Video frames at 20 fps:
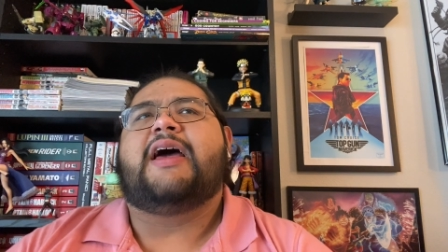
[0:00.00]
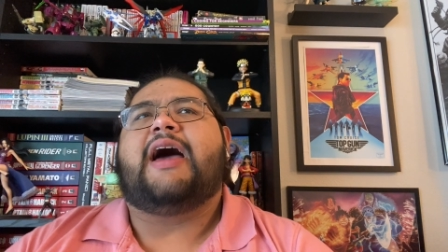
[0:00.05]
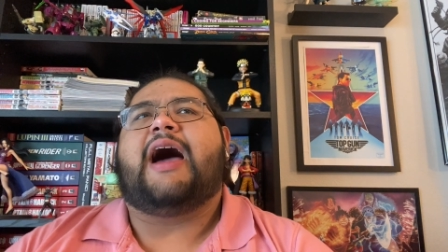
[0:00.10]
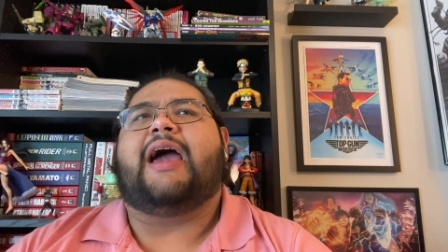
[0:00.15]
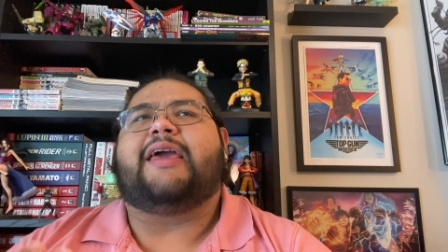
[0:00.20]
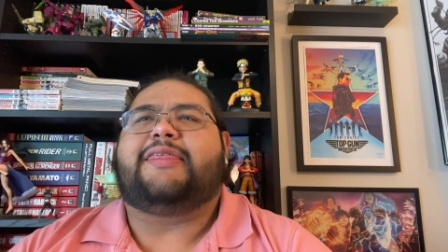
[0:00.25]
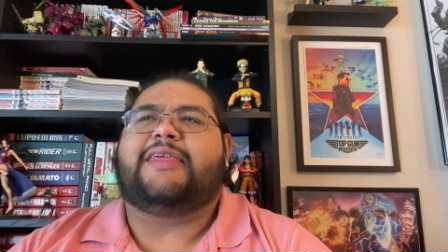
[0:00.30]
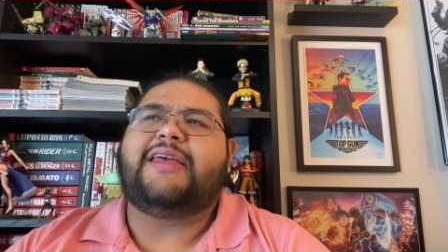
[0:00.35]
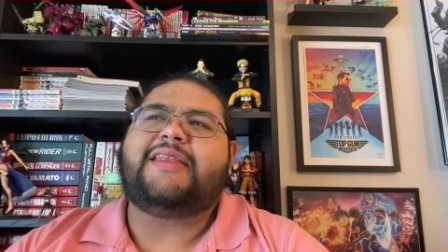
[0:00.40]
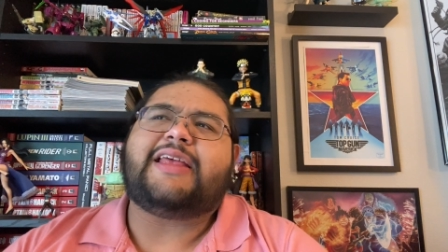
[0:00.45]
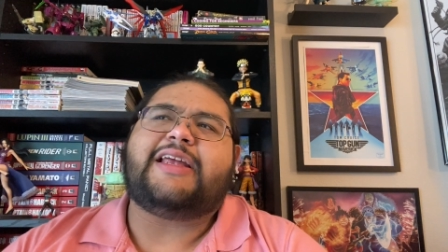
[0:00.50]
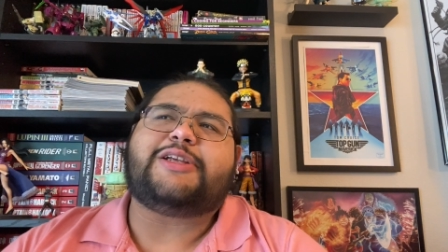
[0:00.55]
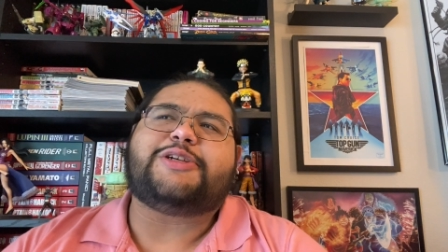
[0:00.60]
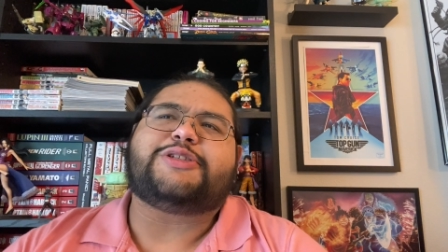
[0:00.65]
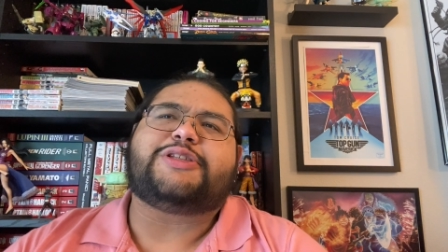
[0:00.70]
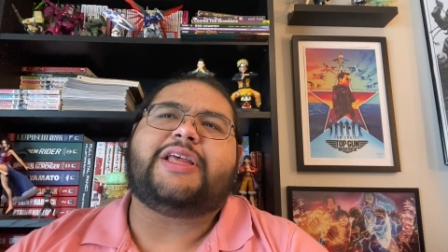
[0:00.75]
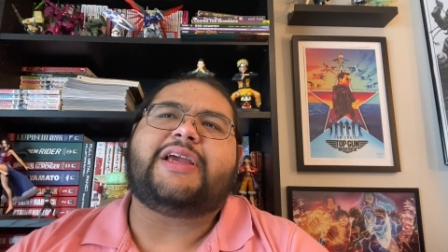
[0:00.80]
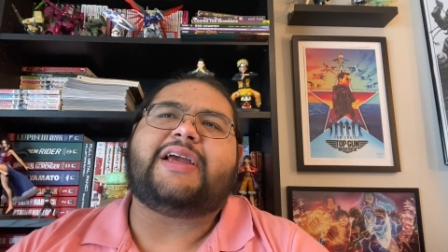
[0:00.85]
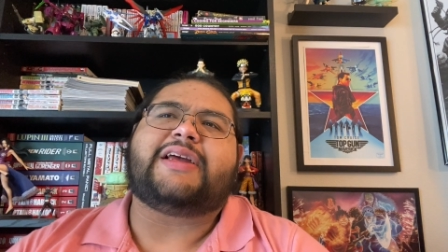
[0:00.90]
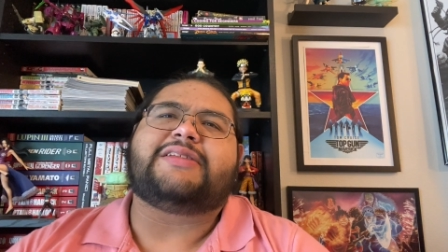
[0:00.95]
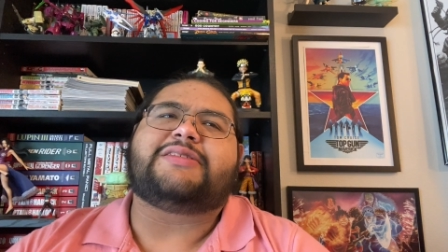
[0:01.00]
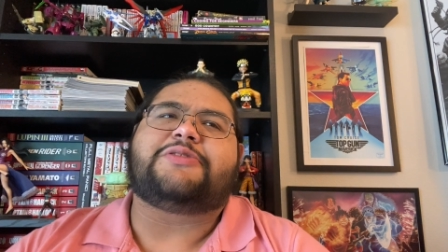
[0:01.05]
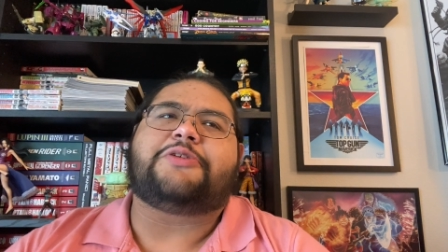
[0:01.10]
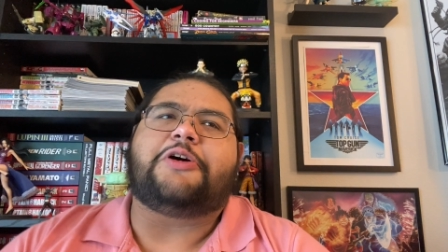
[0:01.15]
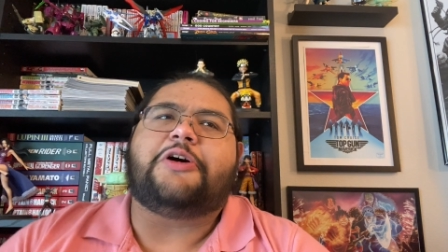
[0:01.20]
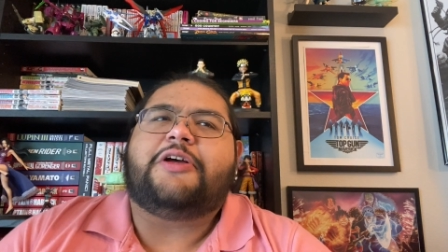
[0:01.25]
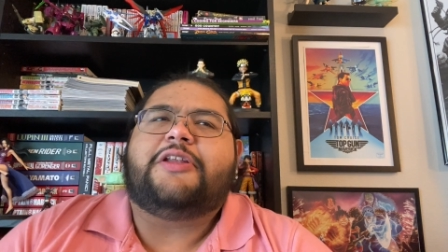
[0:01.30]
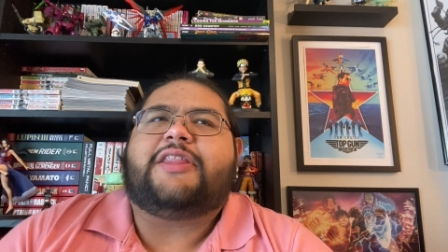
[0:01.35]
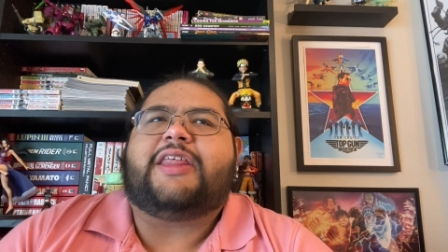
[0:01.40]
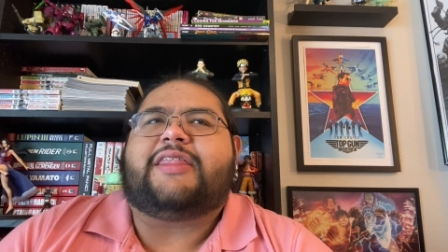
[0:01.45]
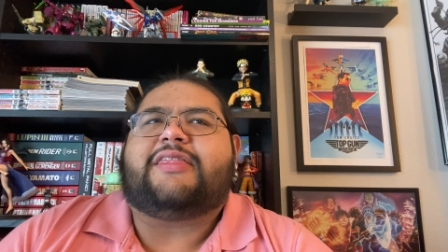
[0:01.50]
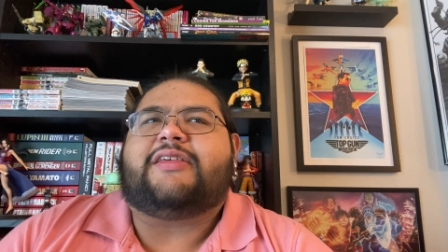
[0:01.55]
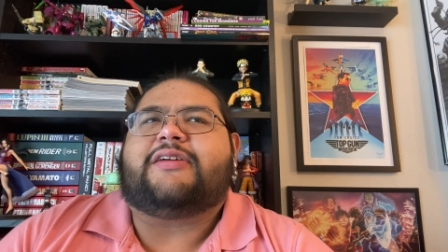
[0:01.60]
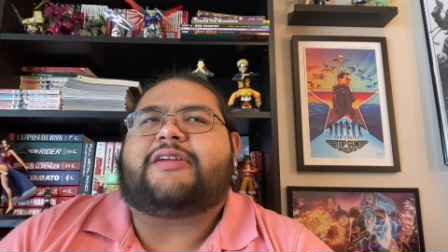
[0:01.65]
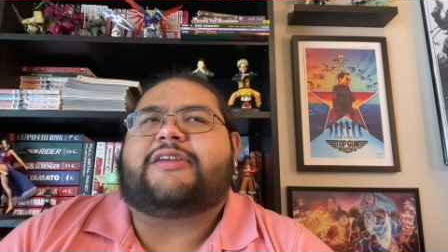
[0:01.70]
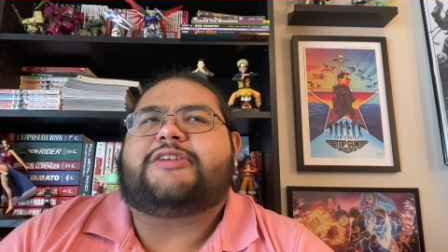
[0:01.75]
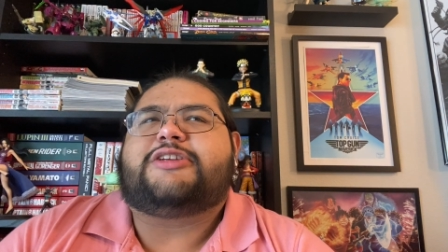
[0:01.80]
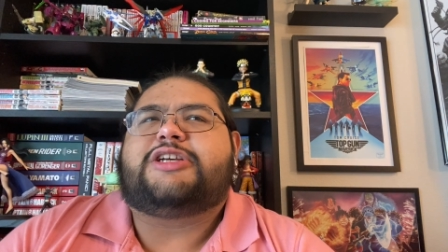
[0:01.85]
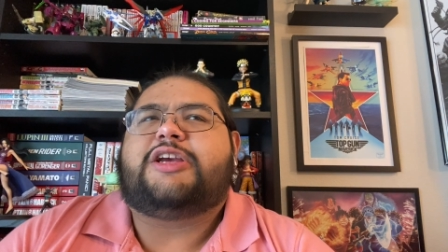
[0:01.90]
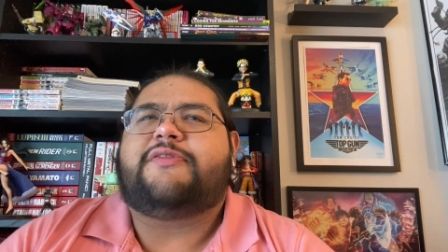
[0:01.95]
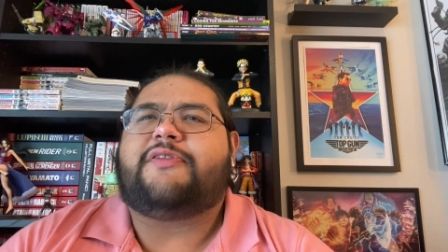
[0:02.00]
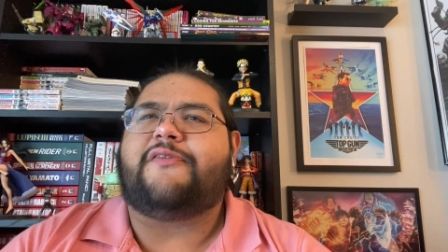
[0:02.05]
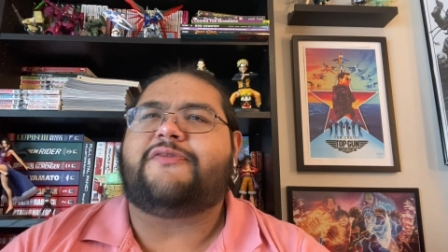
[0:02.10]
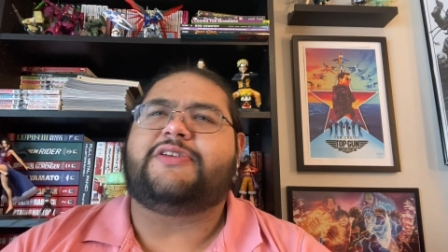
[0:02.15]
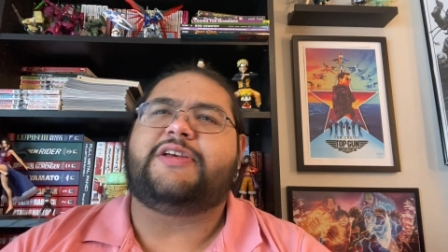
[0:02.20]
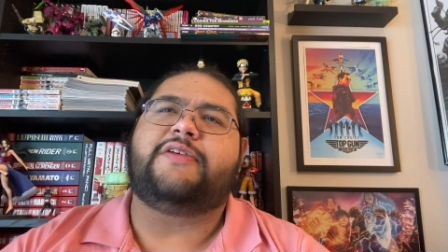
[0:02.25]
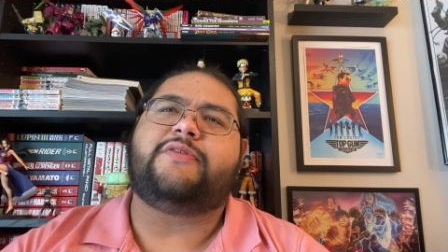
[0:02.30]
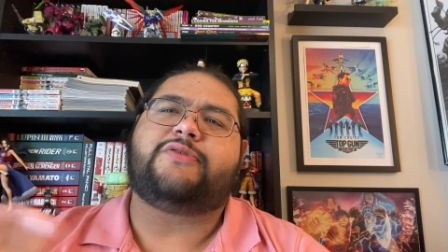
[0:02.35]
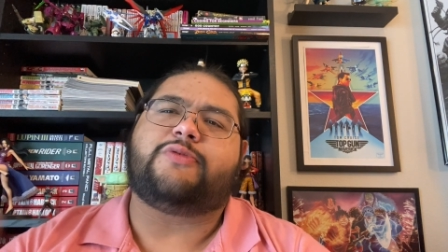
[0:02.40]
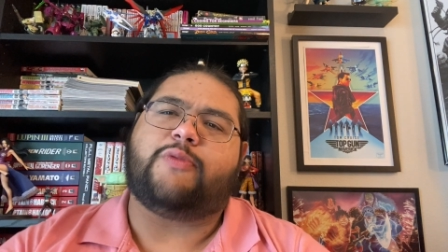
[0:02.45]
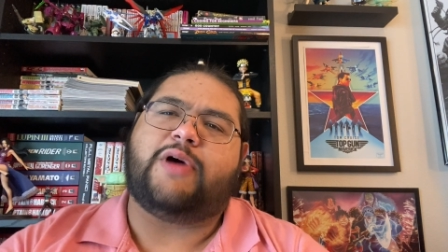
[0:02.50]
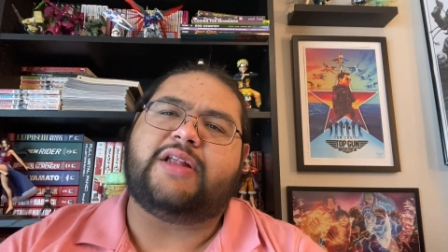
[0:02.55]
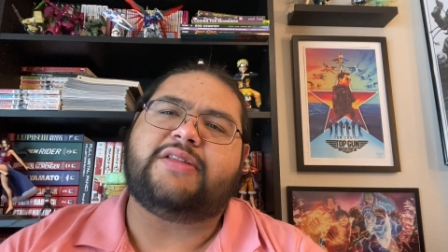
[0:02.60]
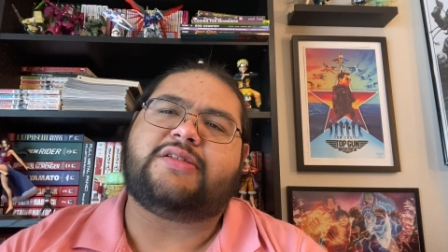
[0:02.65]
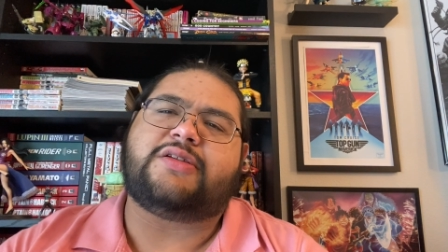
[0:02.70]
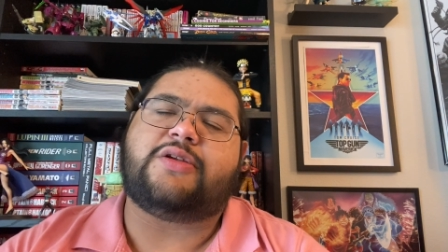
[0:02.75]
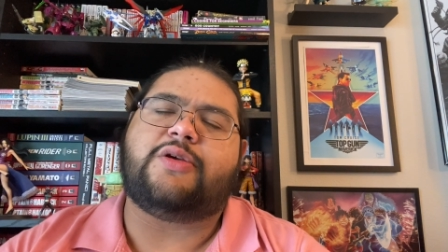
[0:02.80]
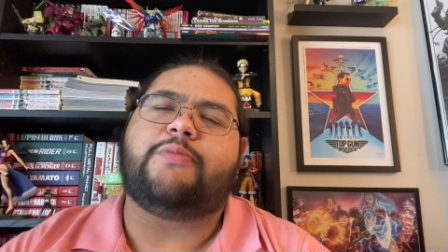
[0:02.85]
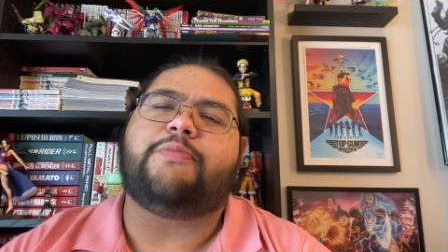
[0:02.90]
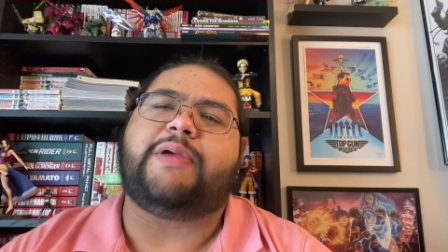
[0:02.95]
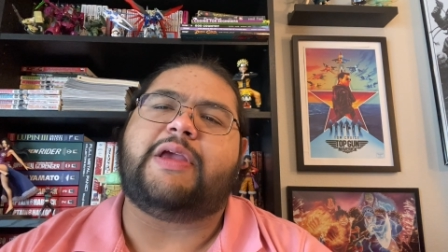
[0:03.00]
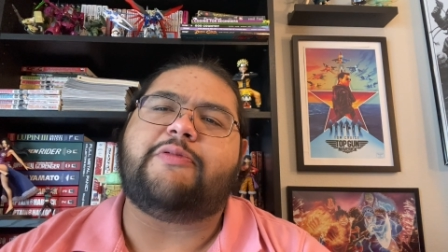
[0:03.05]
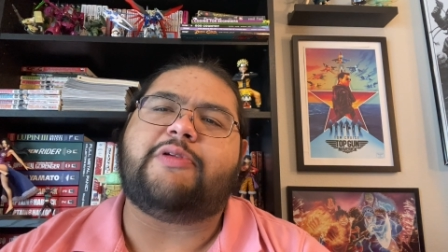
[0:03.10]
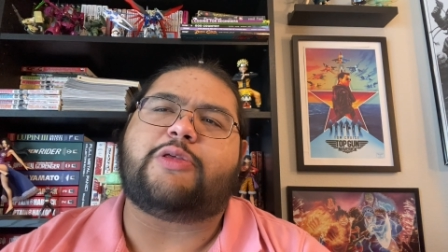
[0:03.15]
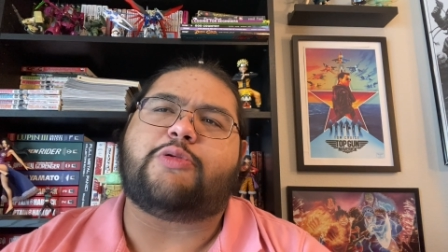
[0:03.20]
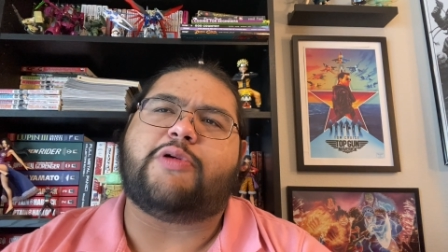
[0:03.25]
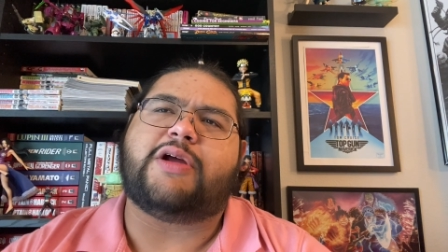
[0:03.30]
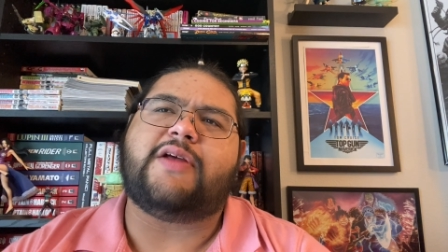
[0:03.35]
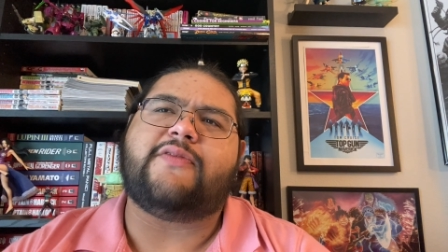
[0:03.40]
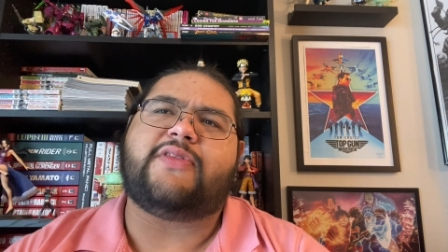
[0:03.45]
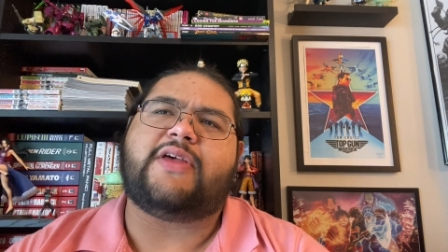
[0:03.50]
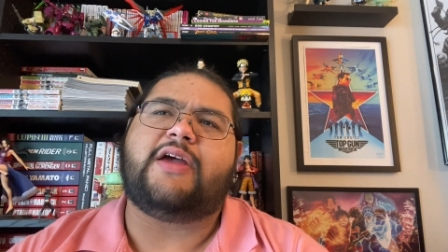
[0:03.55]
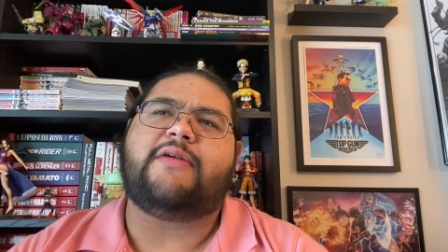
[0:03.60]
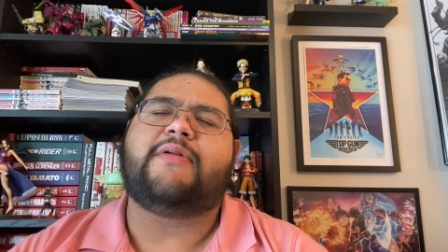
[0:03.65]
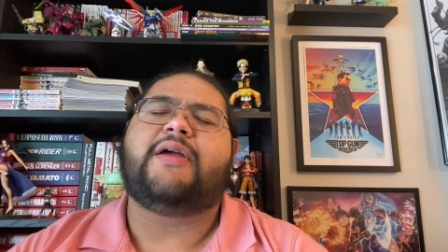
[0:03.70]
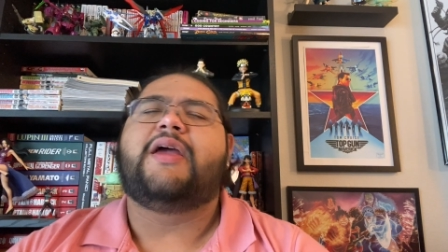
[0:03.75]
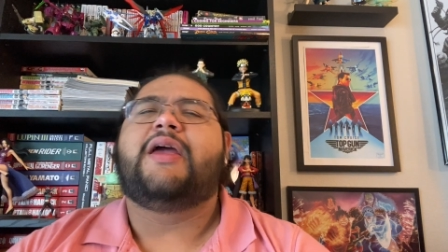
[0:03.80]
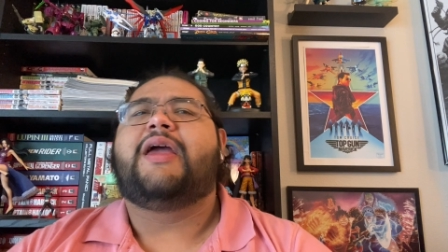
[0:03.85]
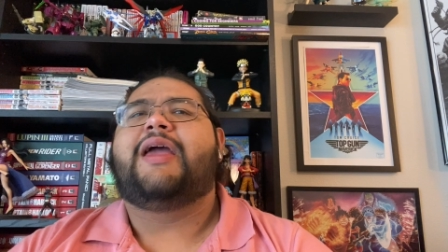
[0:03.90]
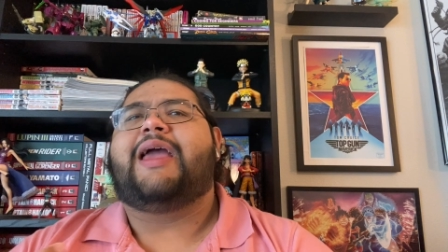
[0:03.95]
I think they just think it's good that the Chief of Chiefs wants to be with one of them,